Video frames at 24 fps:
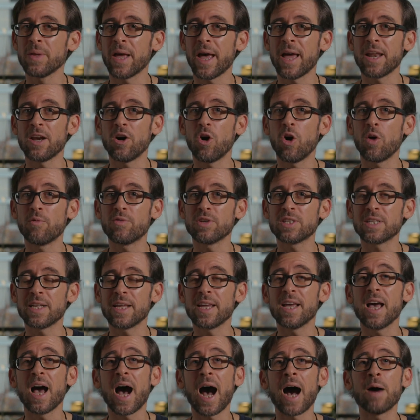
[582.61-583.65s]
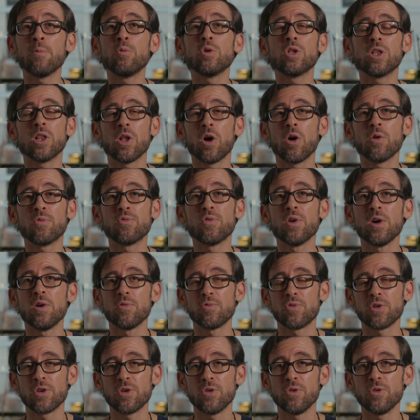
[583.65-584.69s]
And obviously, I would love
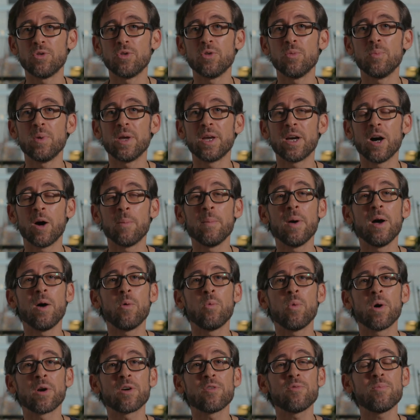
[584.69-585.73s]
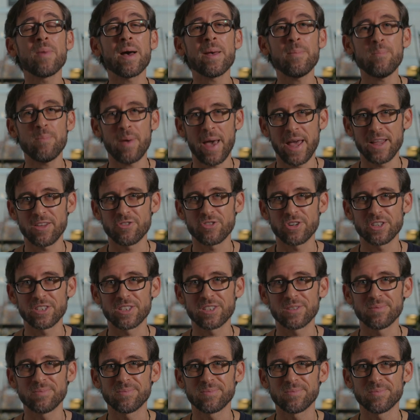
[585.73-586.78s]
for you to become one of my
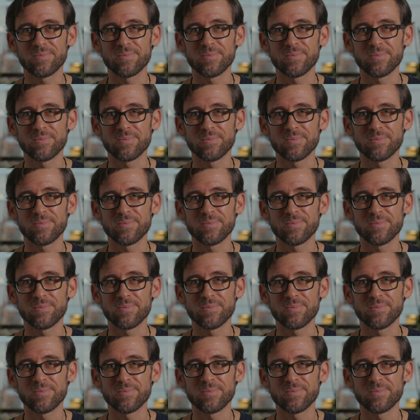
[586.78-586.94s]
patrons.